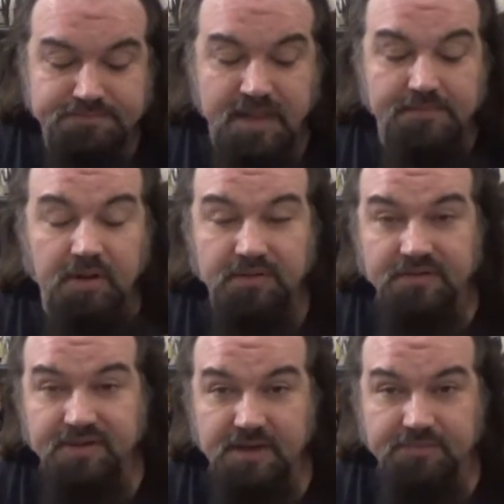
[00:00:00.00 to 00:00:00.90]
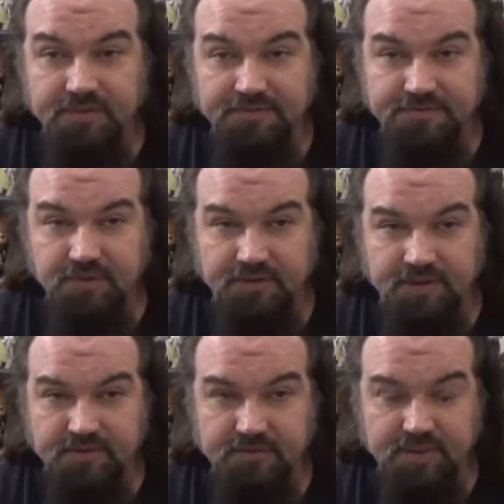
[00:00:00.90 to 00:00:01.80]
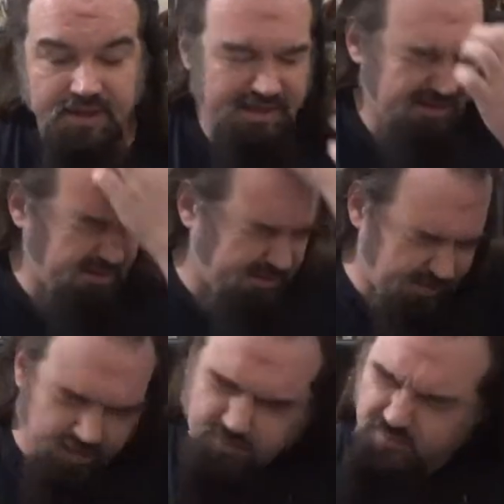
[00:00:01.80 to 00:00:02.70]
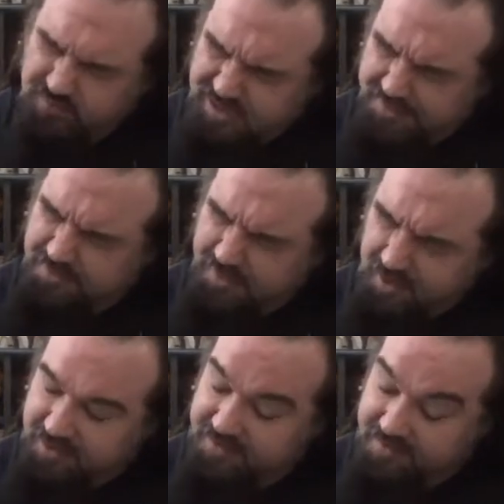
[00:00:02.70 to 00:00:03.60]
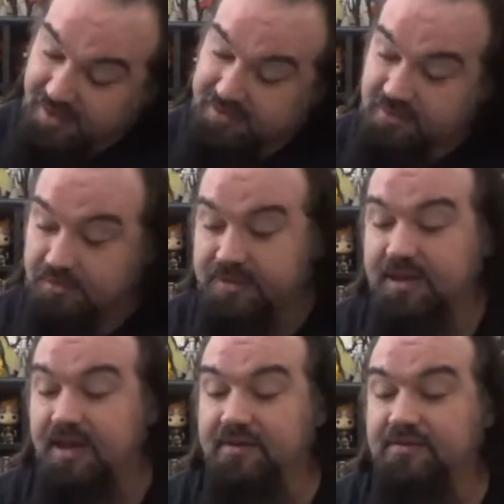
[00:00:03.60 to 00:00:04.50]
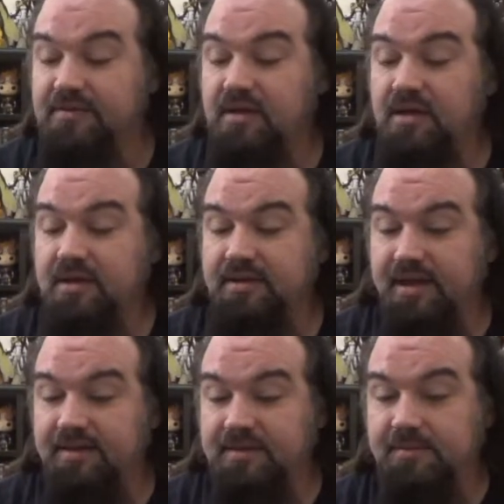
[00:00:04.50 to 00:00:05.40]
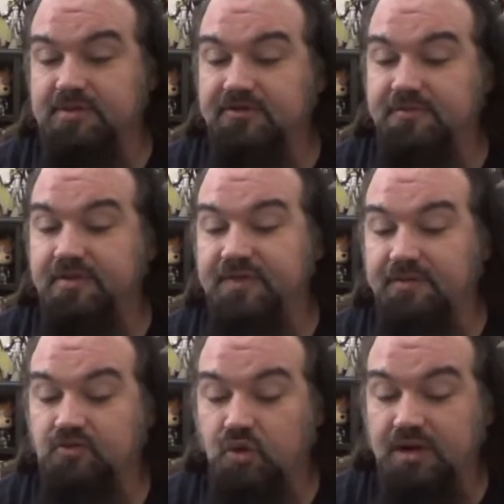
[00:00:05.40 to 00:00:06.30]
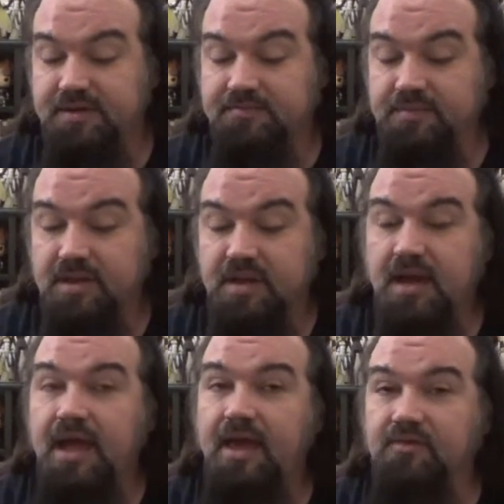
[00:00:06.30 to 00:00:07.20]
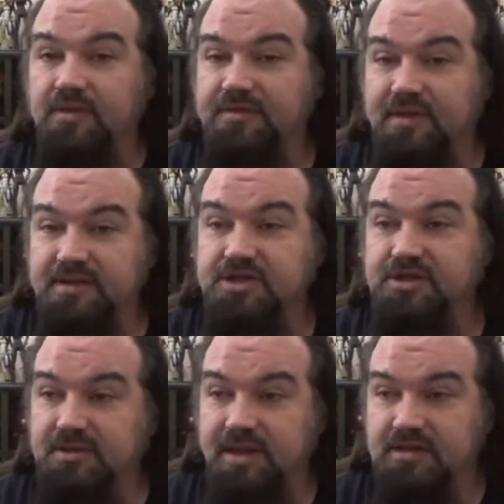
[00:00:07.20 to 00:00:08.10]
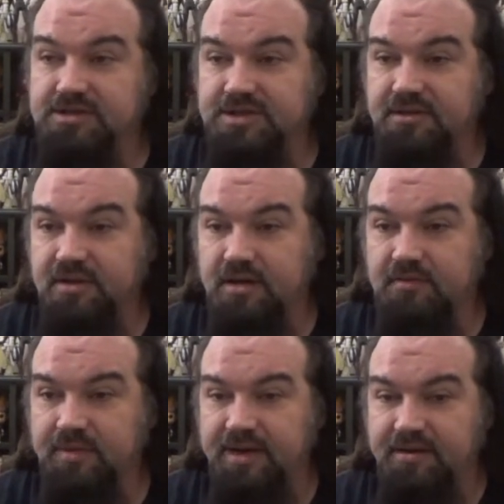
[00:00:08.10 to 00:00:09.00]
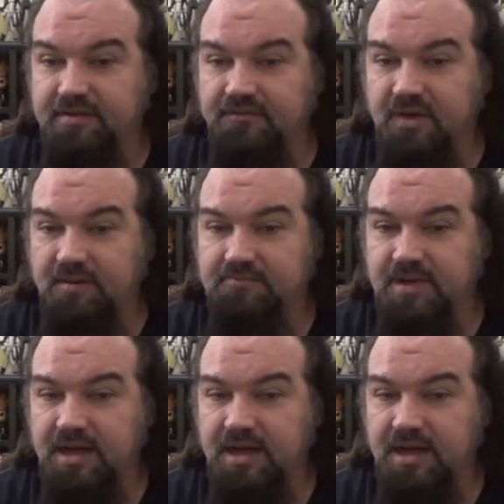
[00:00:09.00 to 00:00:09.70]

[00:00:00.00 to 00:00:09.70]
part of the setup with Tony and Captain America is that Tony has taken the telemetry from his father, Quantum, as well as additional energy readings from